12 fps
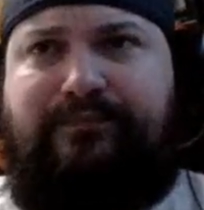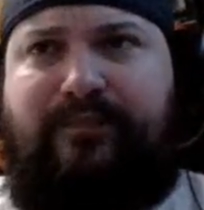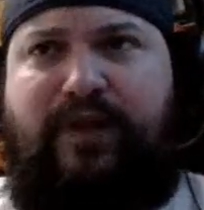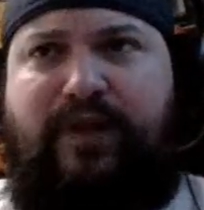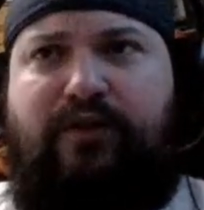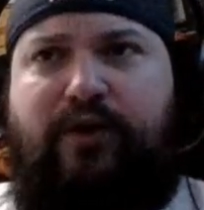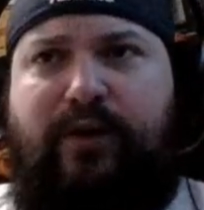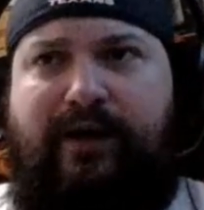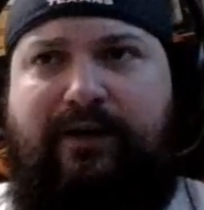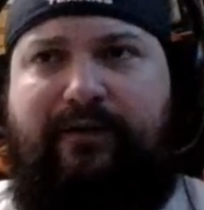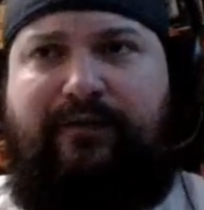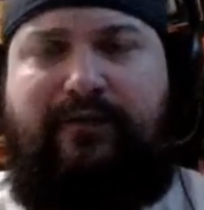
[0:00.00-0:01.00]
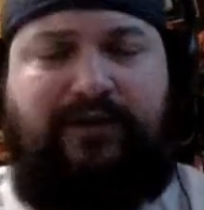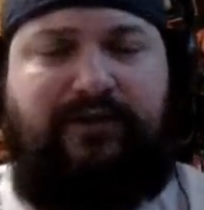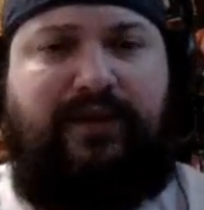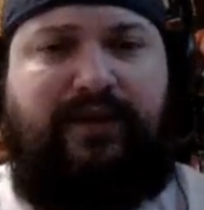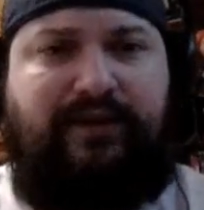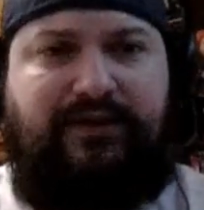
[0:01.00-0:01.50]
do you know how I felt
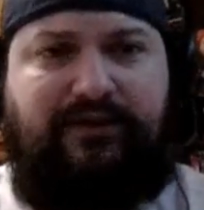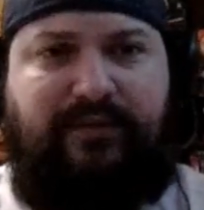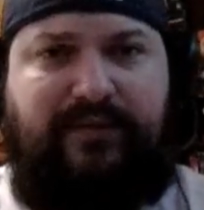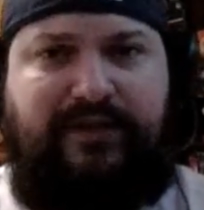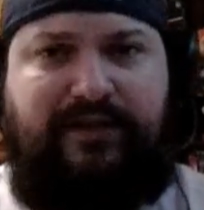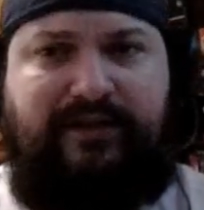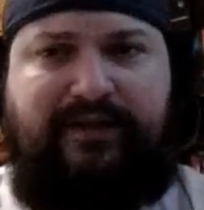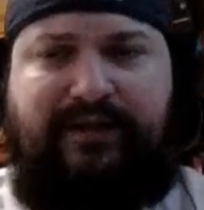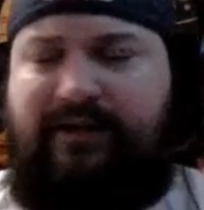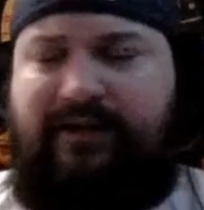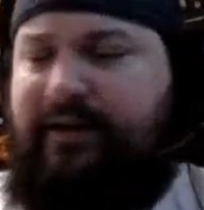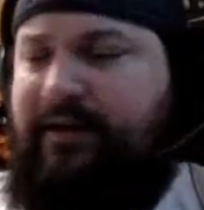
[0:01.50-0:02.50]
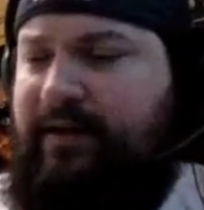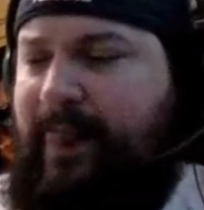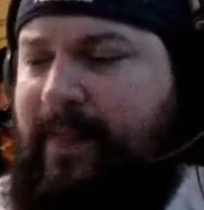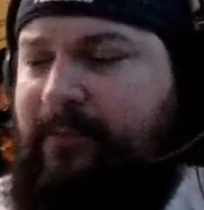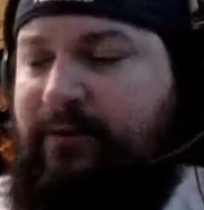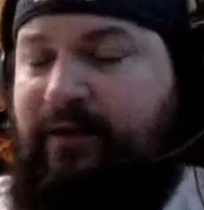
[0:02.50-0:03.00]
about the Scream series lately?
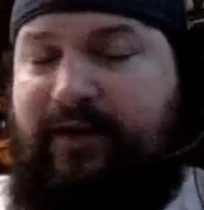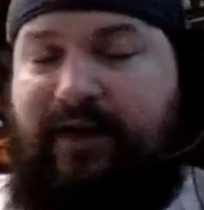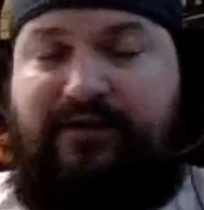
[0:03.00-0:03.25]
Where I've kind of